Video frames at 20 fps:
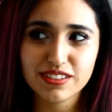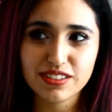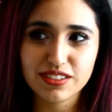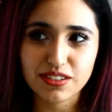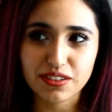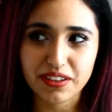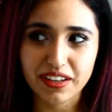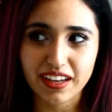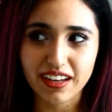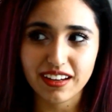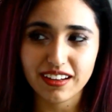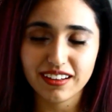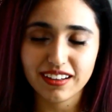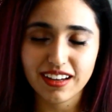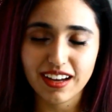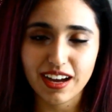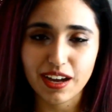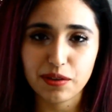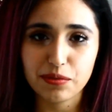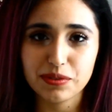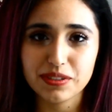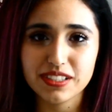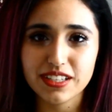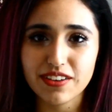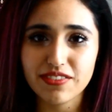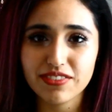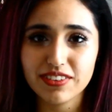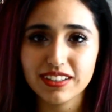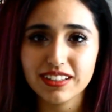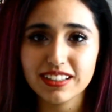So yeah, I would
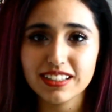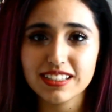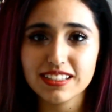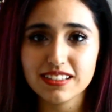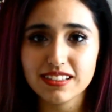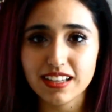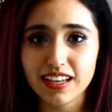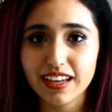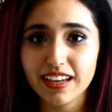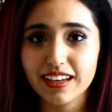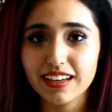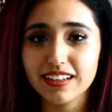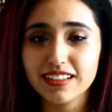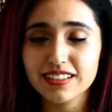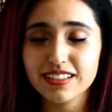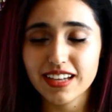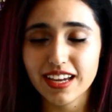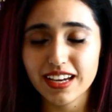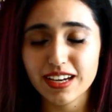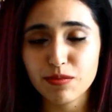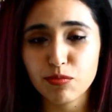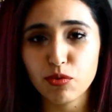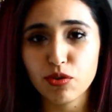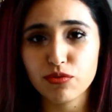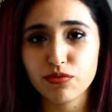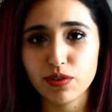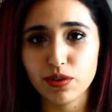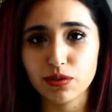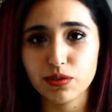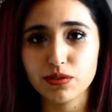definitely say take
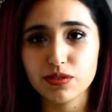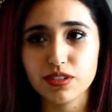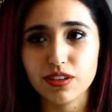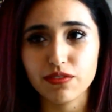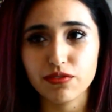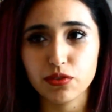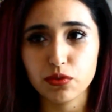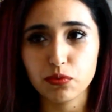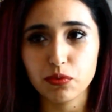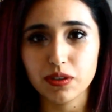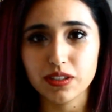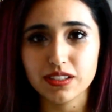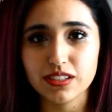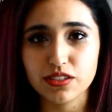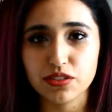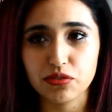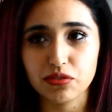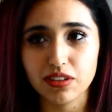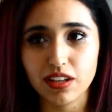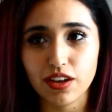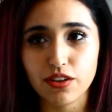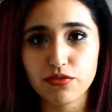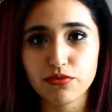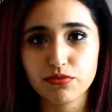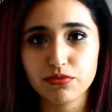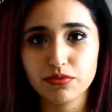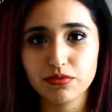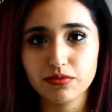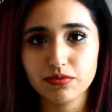more photos of the ones you love.